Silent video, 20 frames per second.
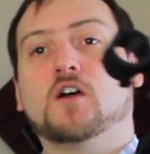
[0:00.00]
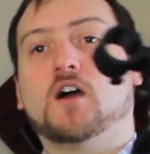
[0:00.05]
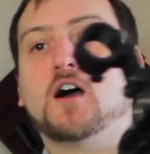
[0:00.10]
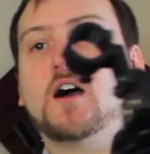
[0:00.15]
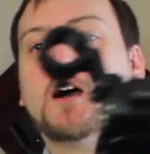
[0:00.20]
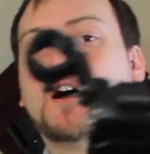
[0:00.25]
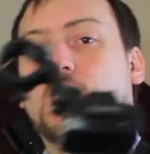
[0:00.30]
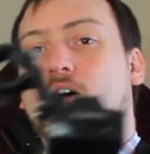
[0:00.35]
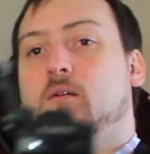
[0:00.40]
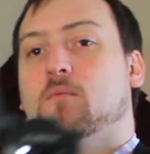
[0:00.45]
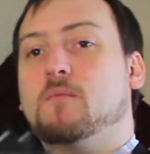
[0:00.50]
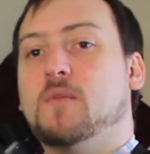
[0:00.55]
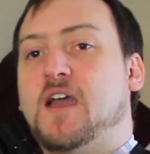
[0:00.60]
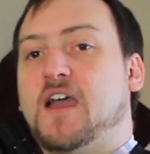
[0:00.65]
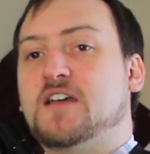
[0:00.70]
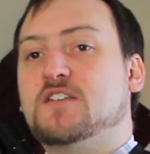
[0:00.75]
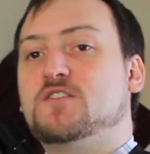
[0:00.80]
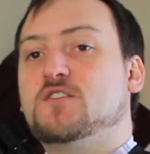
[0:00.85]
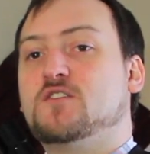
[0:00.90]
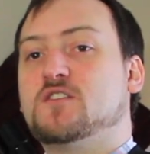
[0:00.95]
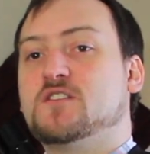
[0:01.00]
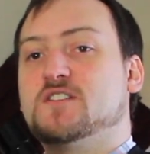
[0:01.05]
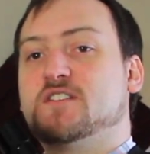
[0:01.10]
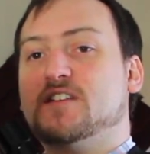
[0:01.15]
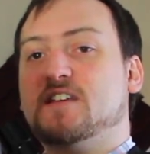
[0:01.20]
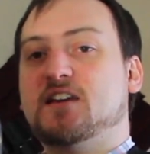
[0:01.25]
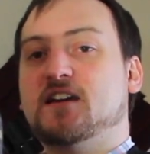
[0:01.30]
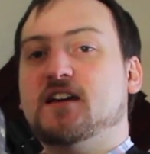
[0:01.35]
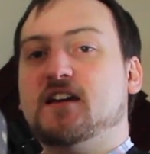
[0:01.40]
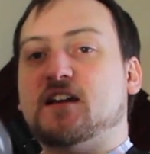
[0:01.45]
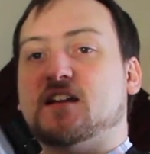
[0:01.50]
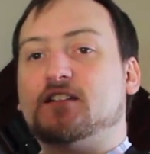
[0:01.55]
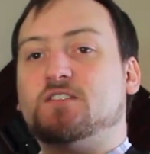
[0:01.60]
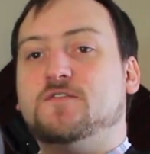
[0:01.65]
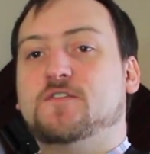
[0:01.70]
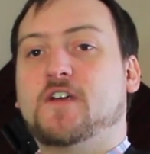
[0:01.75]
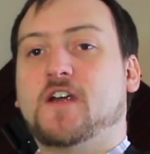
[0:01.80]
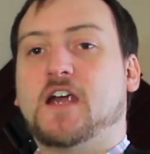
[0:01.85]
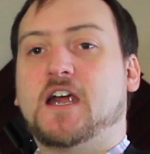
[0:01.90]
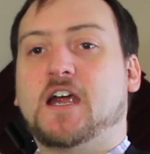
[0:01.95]
As you can see, it's
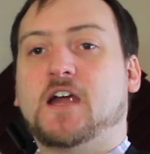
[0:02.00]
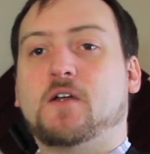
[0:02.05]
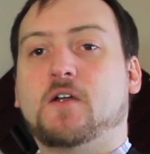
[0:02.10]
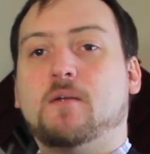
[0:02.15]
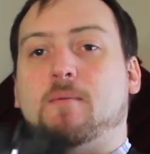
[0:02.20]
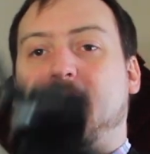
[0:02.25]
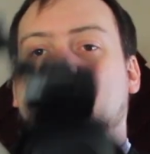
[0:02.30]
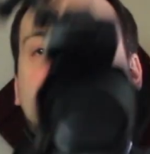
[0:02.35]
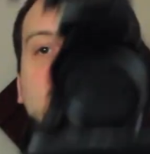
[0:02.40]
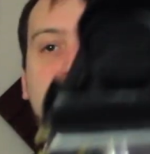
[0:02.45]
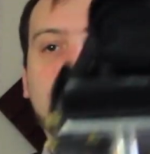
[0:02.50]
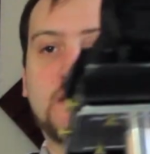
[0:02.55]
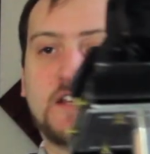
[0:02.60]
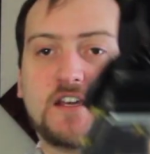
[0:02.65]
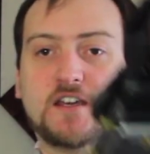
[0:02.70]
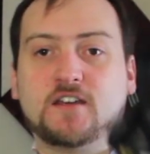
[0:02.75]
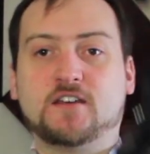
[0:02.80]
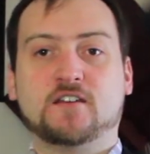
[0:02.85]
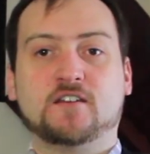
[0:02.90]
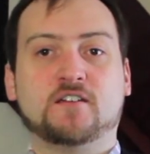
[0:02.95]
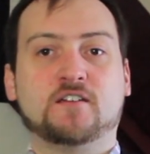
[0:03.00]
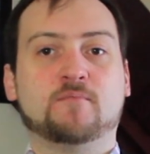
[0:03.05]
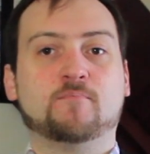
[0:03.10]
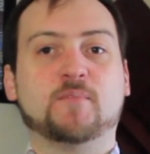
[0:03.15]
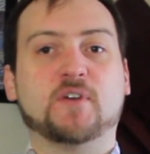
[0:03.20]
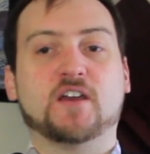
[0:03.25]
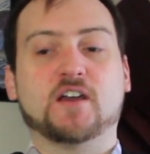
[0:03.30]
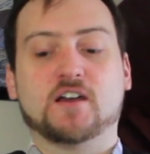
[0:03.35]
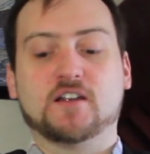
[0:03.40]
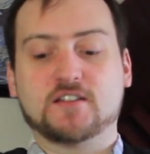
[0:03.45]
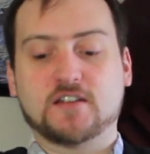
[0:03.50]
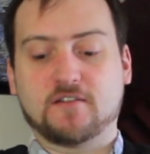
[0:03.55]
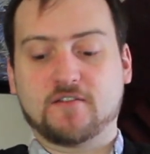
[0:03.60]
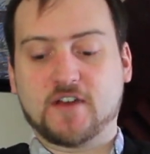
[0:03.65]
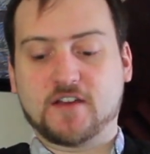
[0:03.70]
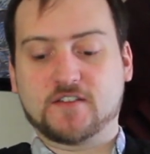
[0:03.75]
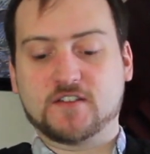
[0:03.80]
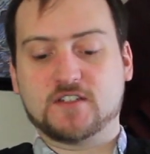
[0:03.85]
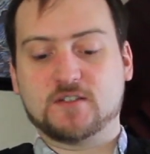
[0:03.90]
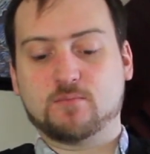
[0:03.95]
very bouncy because I've
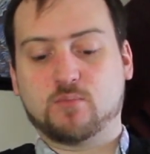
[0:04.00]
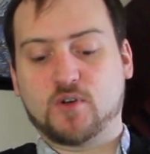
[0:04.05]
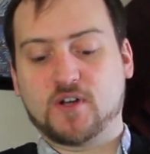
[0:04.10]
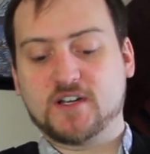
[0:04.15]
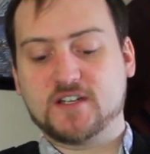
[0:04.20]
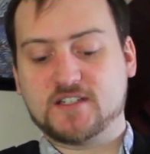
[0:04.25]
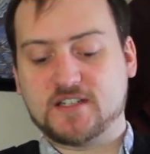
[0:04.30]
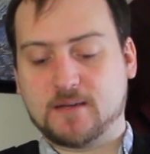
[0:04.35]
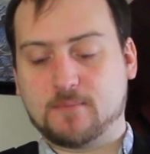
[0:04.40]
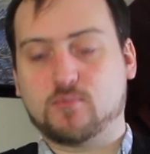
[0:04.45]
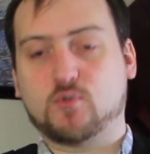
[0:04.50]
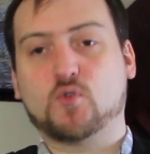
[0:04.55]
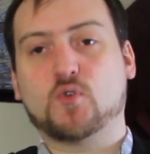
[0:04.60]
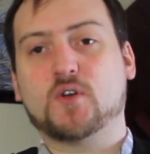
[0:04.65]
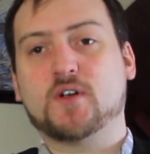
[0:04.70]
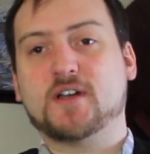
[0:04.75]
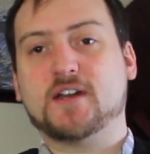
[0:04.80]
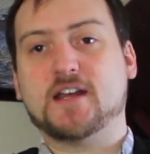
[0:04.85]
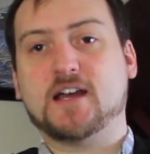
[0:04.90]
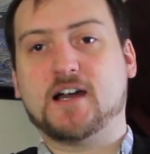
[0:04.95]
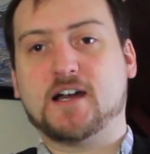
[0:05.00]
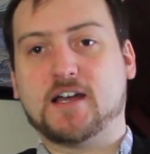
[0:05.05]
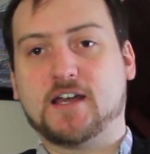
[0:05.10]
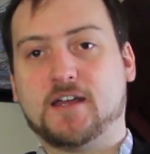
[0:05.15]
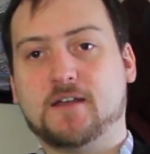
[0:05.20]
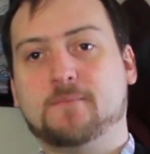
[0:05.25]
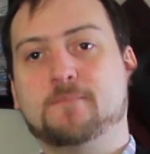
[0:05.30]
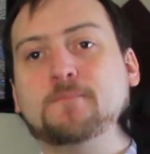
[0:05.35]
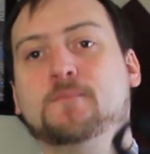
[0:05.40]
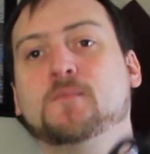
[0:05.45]
got the spring set pretty high.